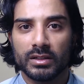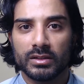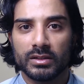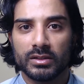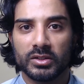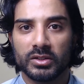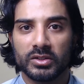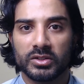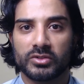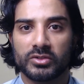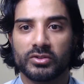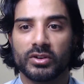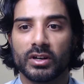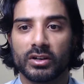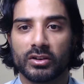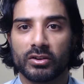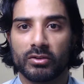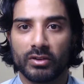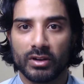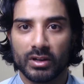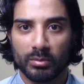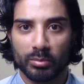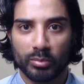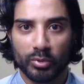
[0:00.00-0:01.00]
the
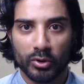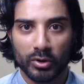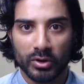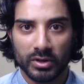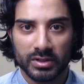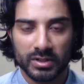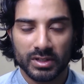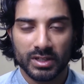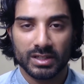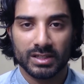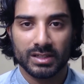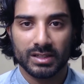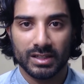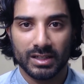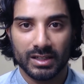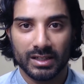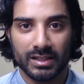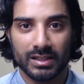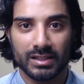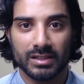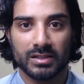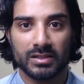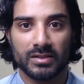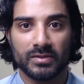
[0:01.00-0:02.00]
structuring process
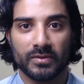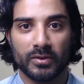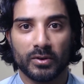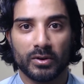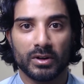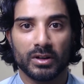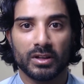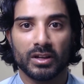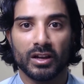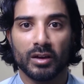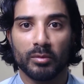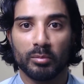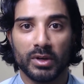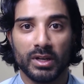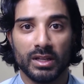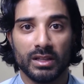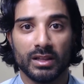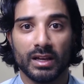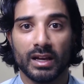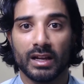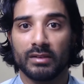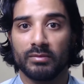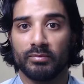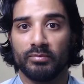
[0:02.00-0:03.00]
is for a company
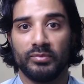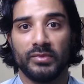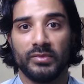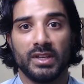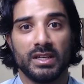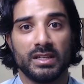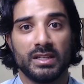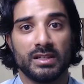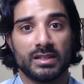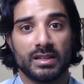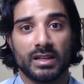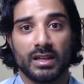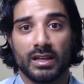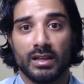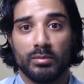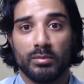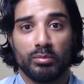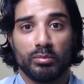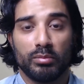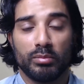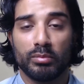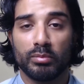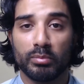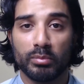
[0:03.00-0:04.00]
that is
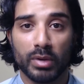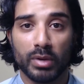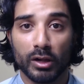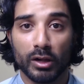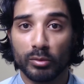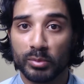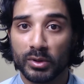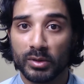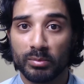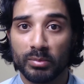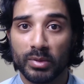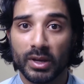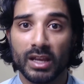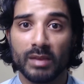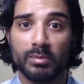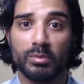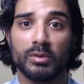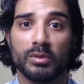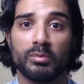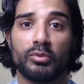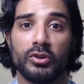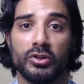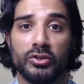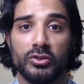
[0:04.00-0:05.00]
a pulp and
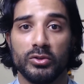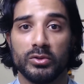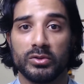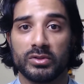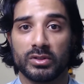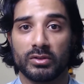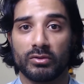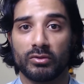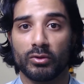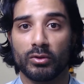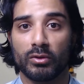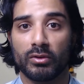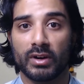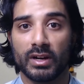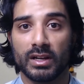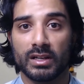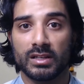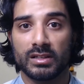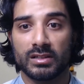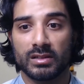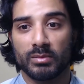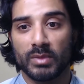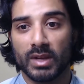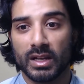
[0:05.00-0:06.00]
paper producer or a
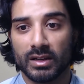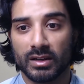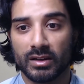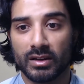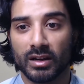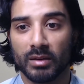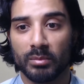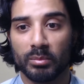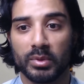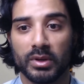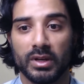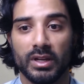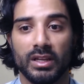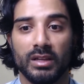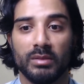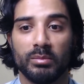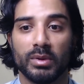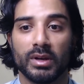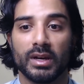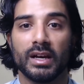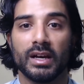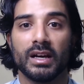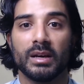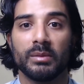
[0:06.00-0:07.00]
cement company,
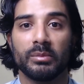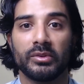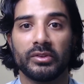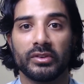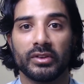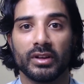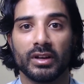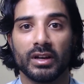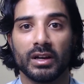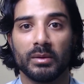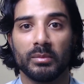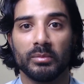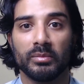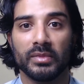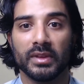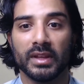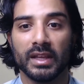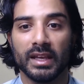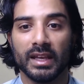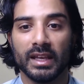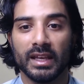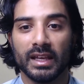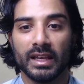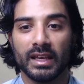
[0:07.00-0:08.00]
perhaps?
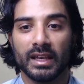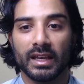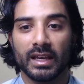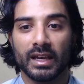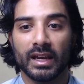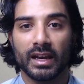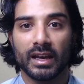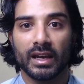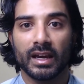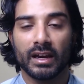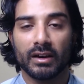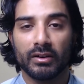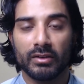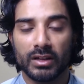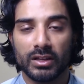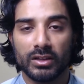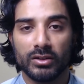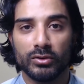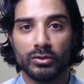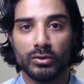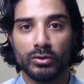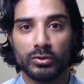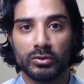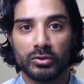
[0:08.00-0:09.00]
How do
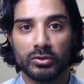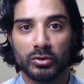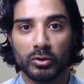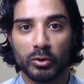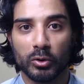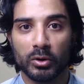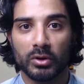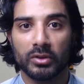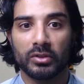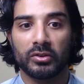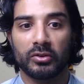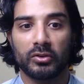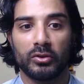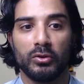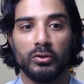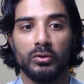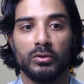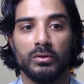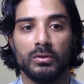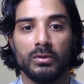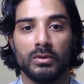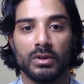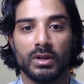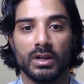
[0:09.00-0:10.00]
you talk
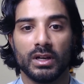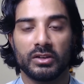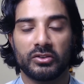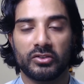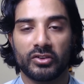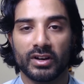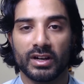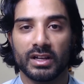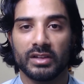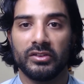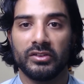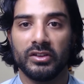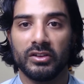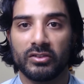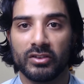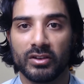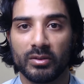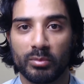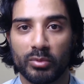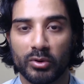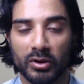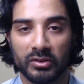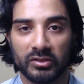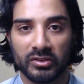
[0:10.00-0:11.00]
through a
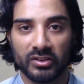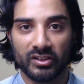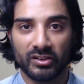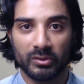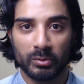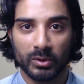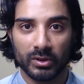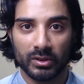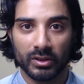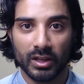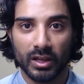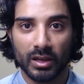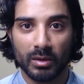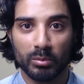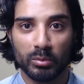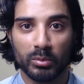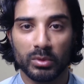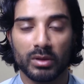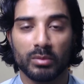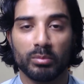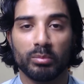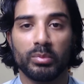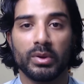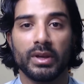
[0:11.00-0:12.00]
transition process with
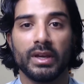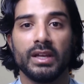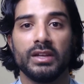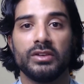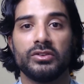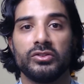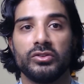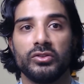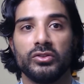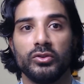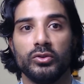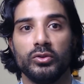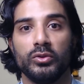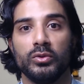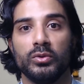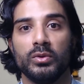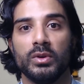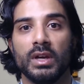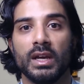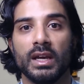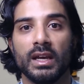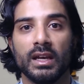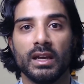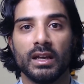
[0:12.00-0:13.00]
them compared to
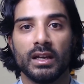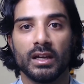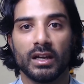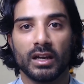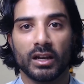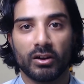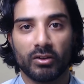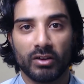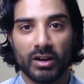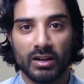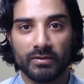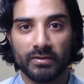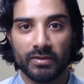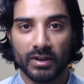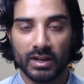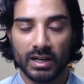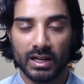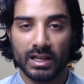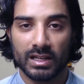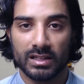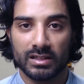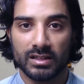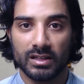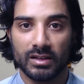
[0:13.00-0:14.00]
a green
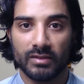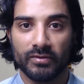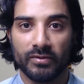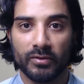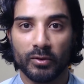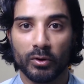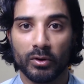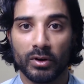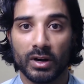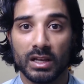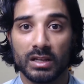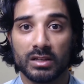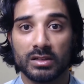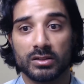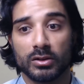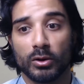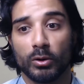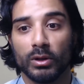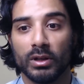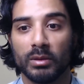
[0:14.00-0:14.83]
financing for a solar